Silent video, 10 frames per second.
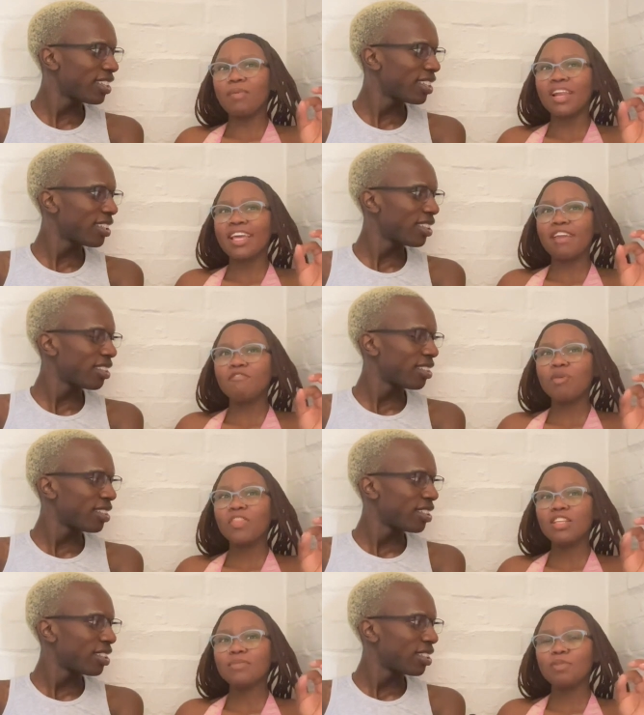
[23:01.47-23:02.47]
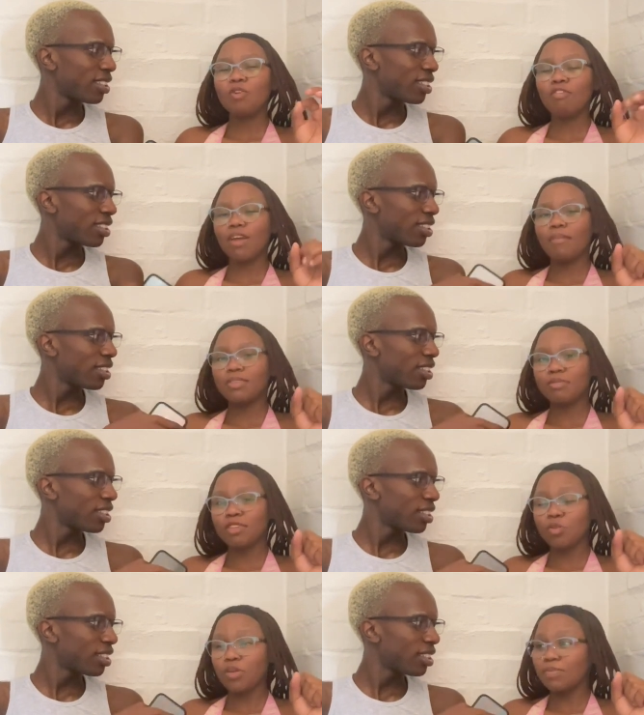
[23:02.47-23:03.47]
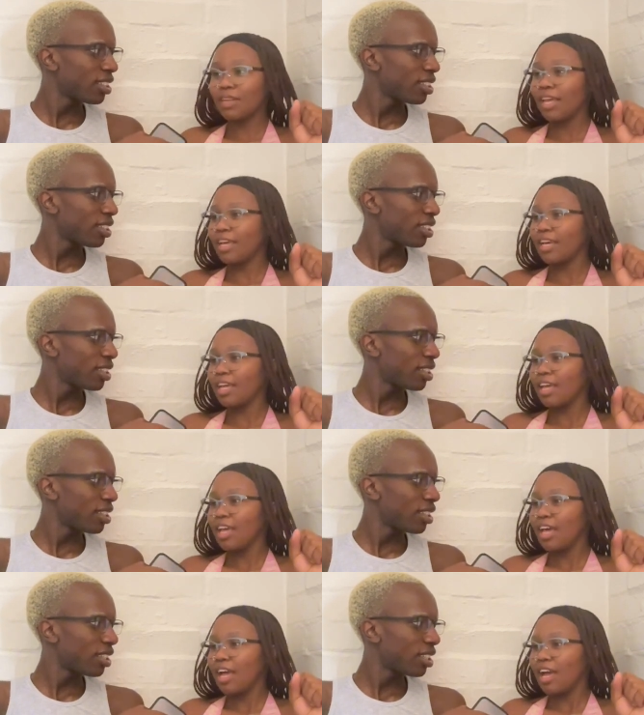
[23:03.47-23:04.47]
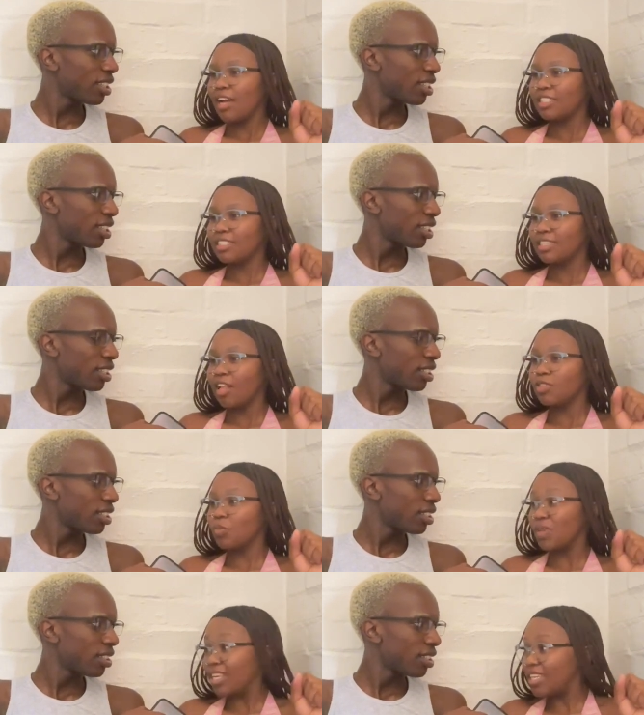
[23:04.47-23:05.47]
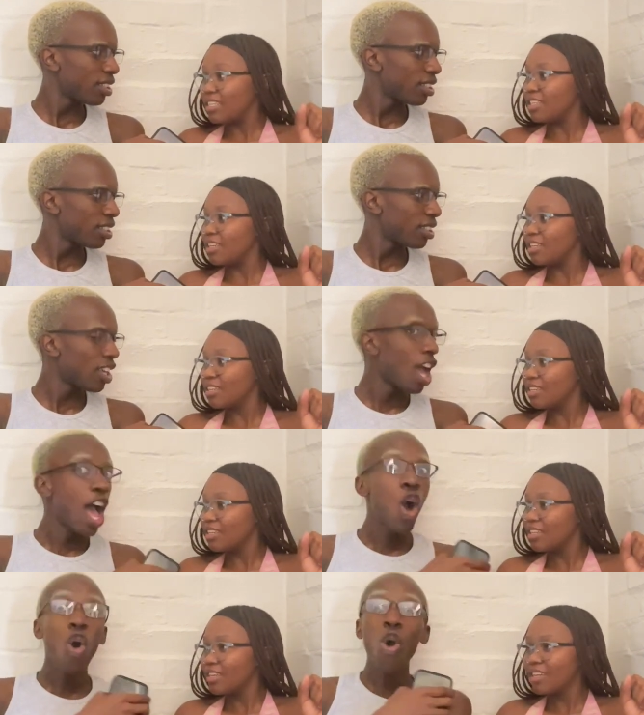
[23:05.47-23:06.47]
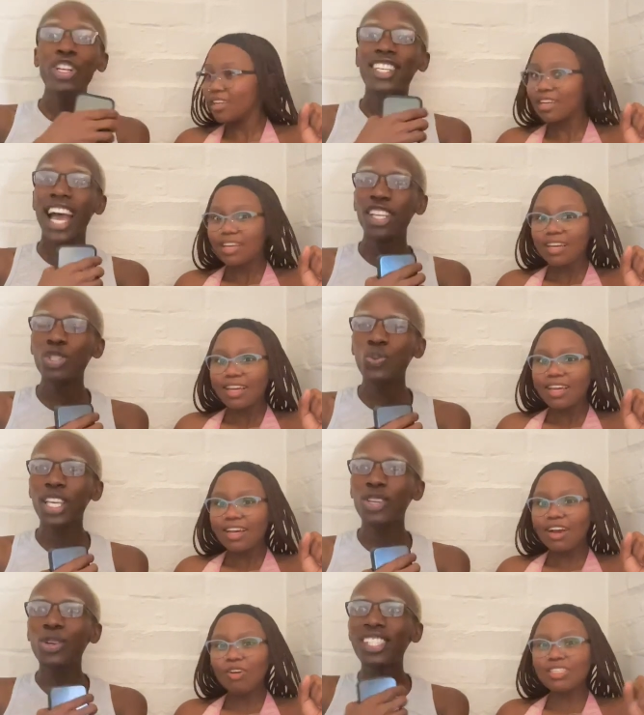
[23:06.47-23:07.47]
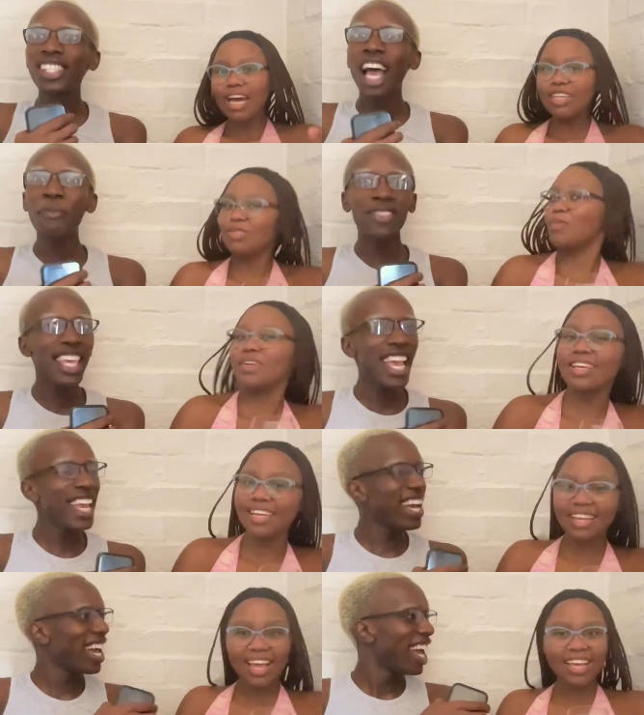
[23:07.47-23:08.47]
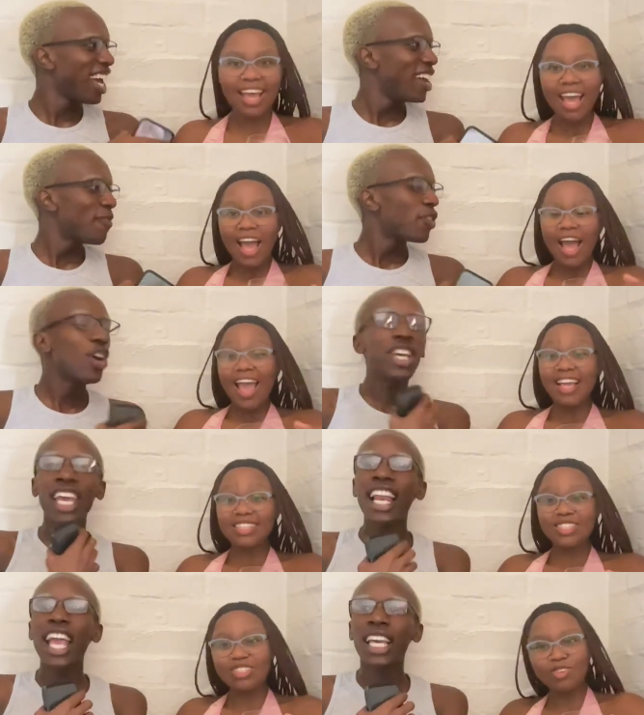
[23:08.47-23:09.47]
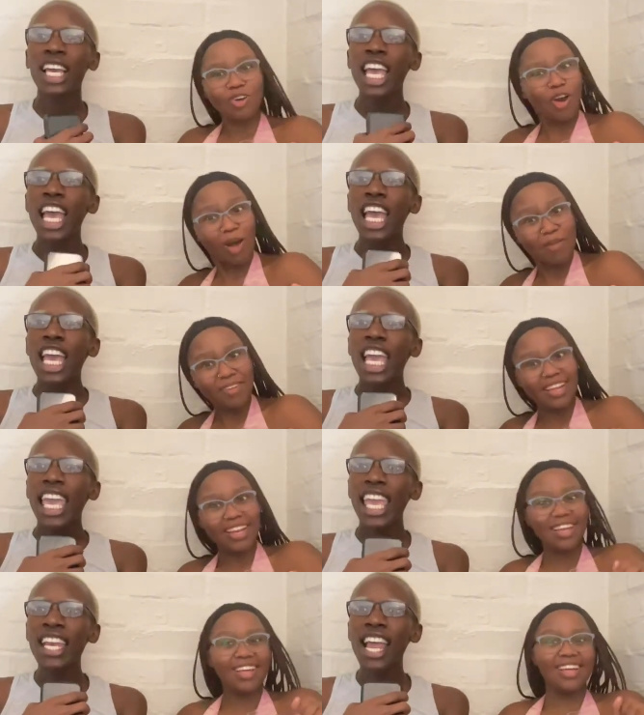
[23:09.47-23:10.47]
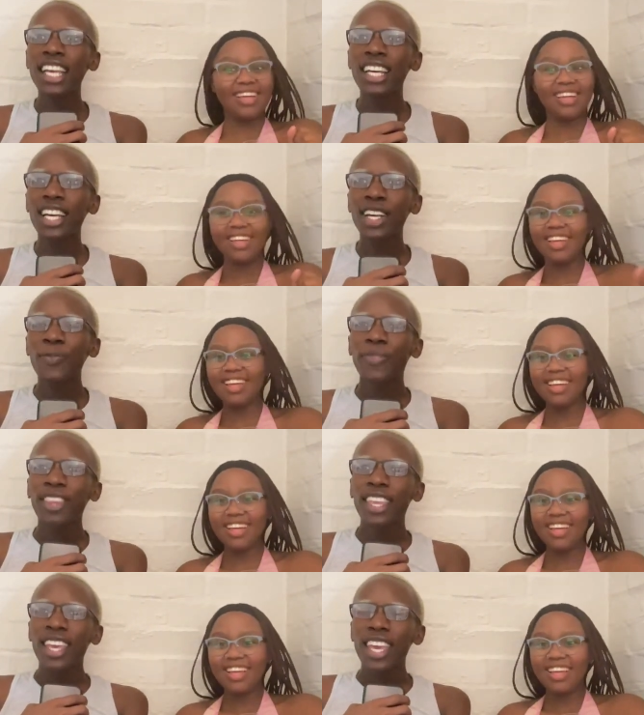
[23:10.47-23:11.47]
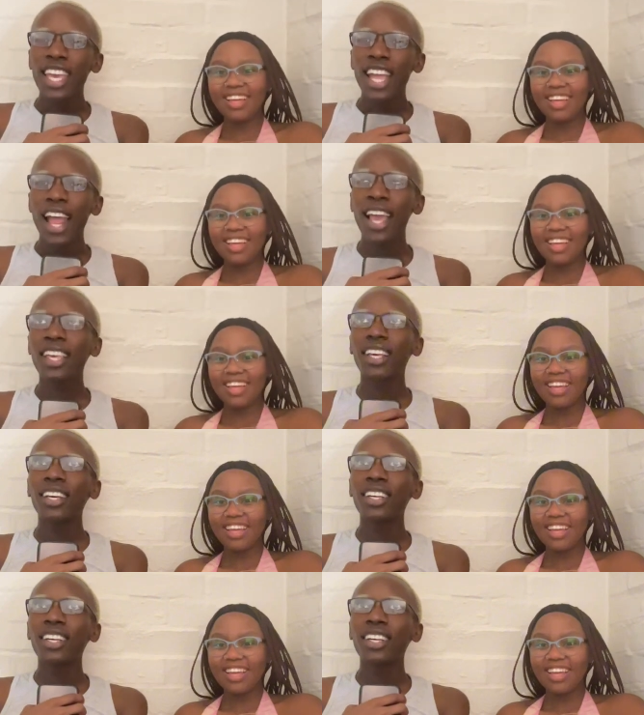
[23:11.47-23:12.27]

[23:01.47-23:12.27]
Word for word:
Speaker 1: but like everyone that's been off campus for me, is always been like sells weed,
Speaker 2: or does weed, or, or does something. Weed. Okay, like too common. In like a like